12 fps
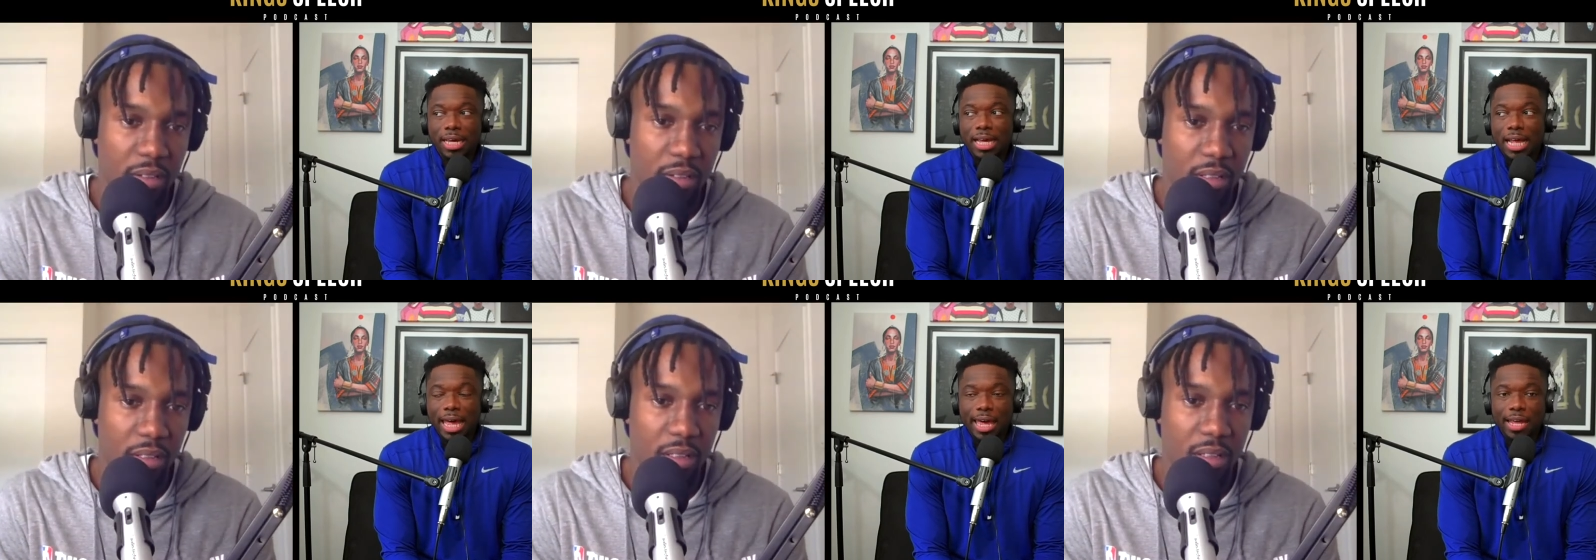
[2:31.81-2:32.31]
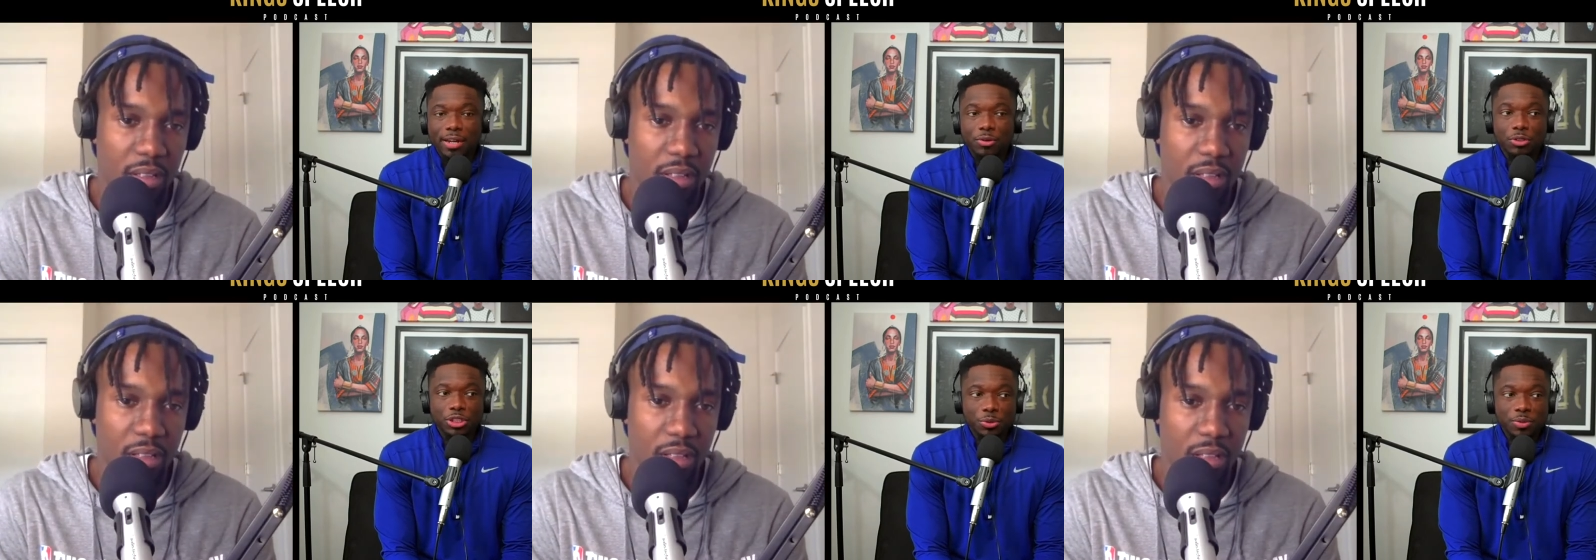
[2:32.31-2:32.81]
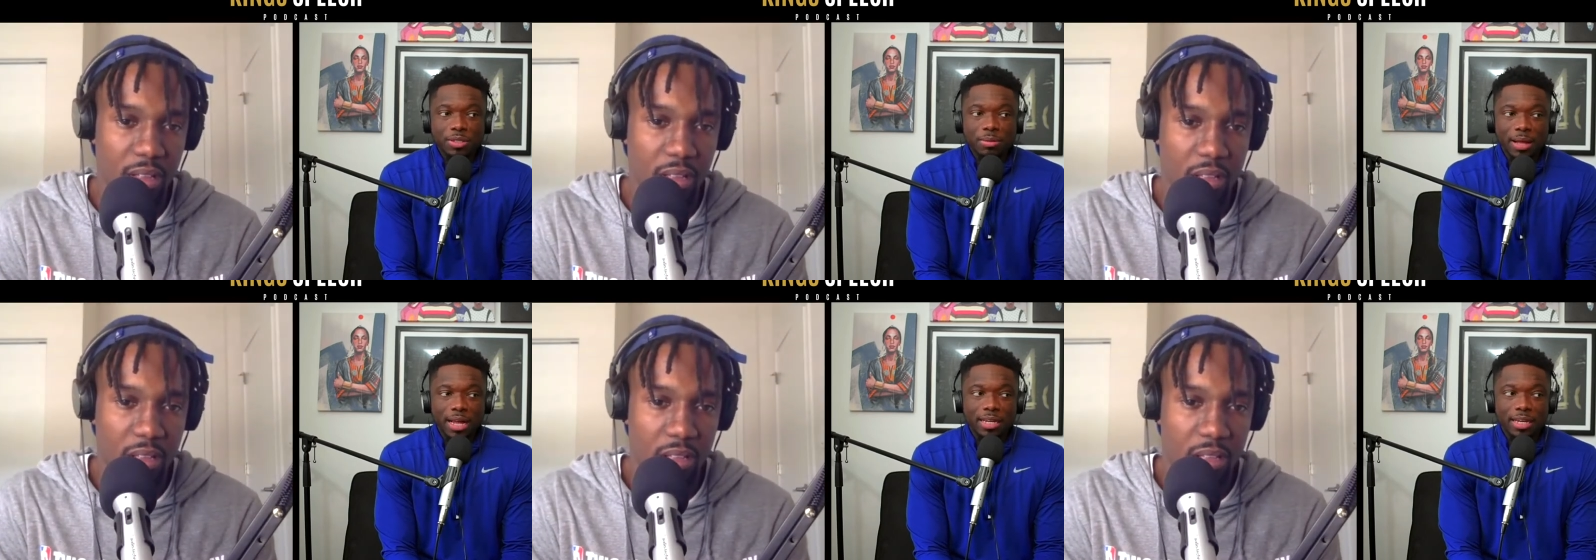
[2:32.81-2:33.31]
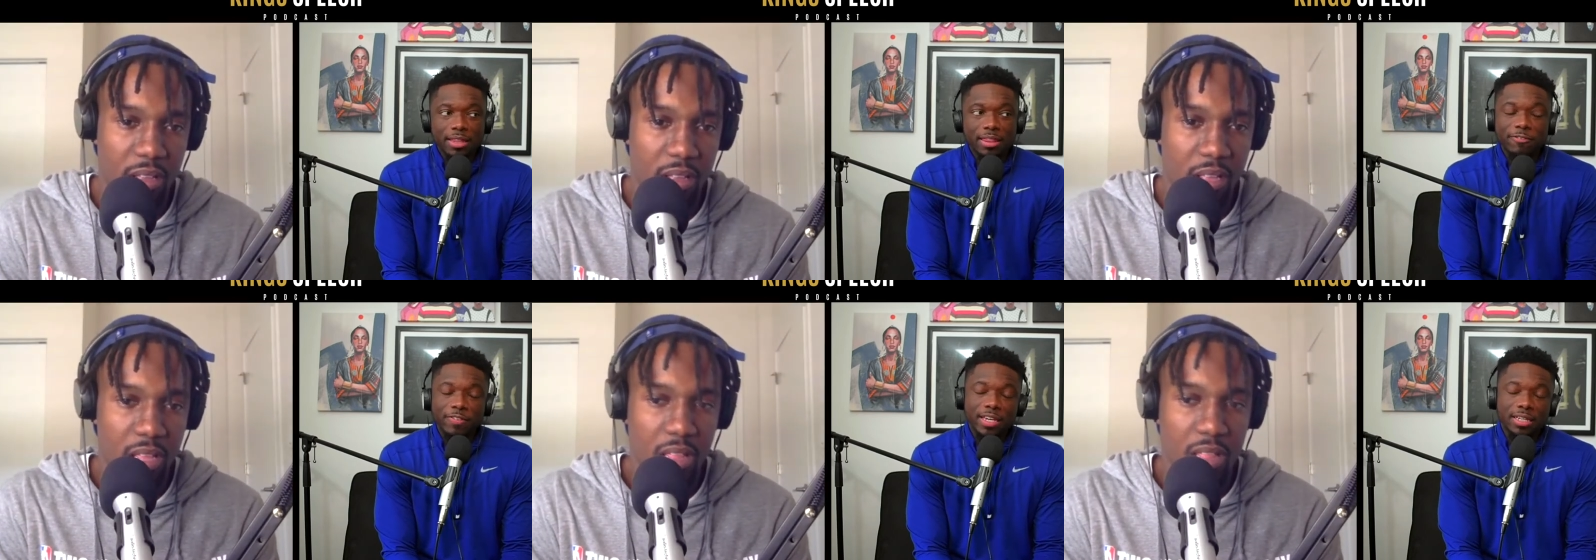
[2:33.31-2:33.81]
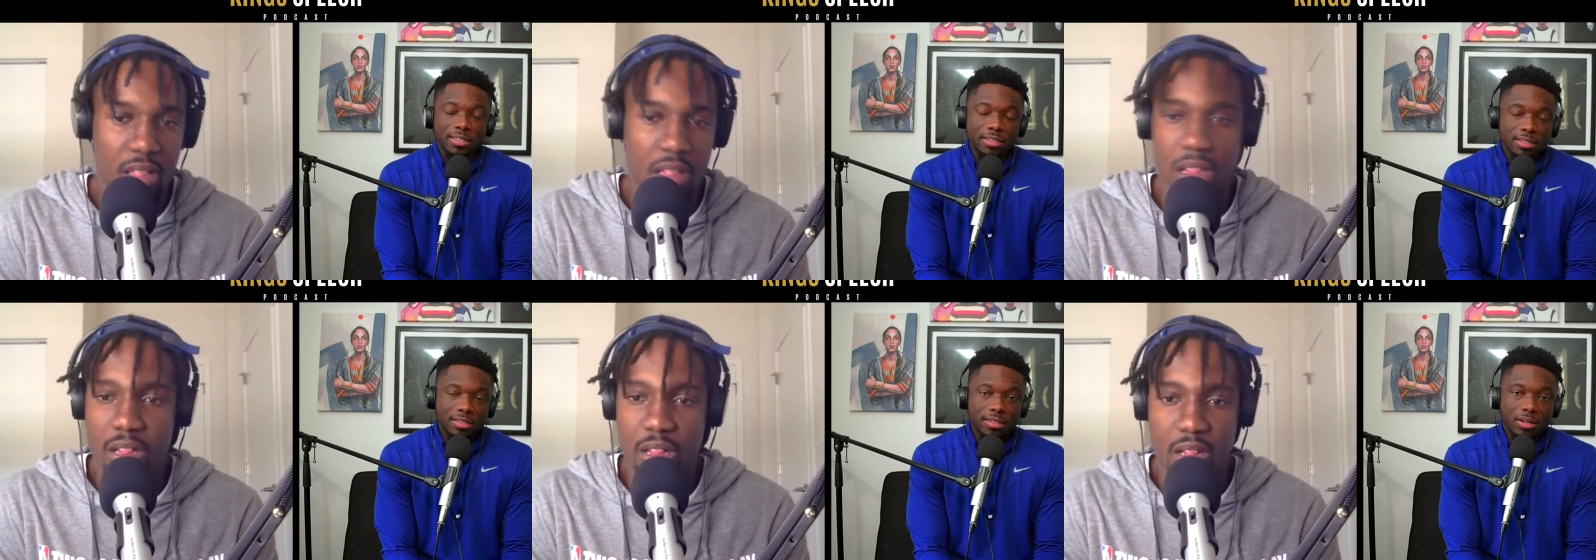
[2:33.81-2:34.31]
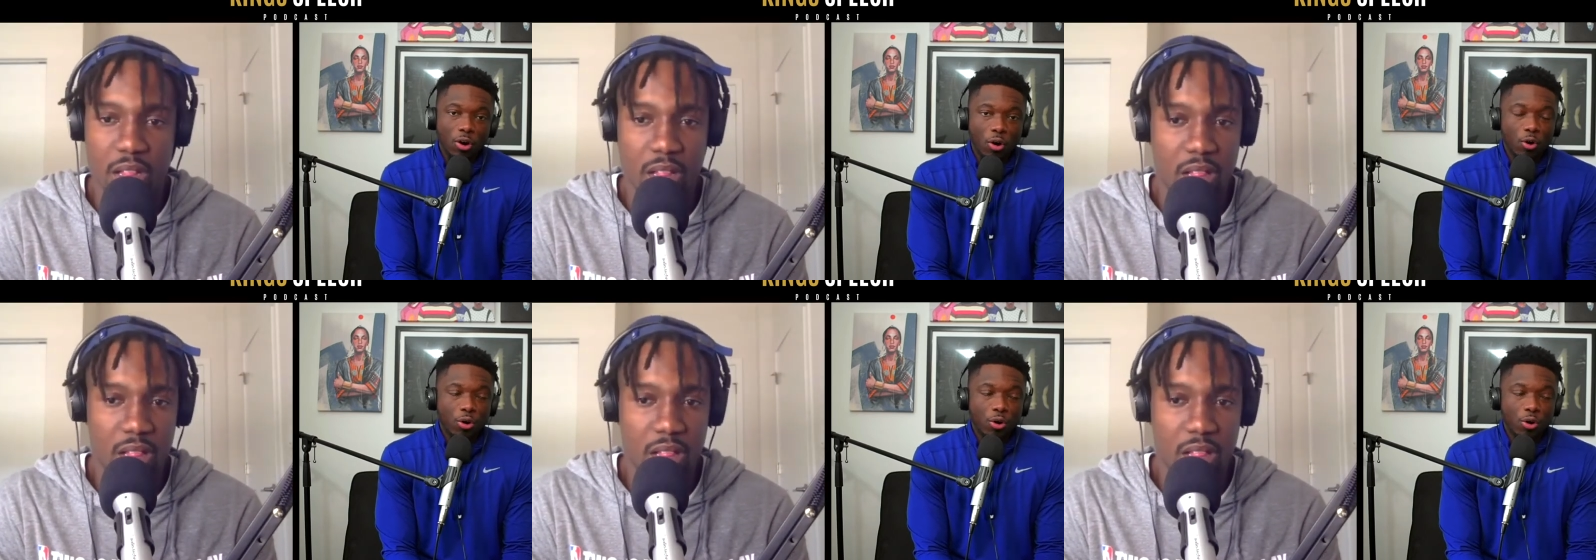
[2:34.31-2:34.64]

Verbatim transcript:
Speaker 1: and you shoot somebody in the face on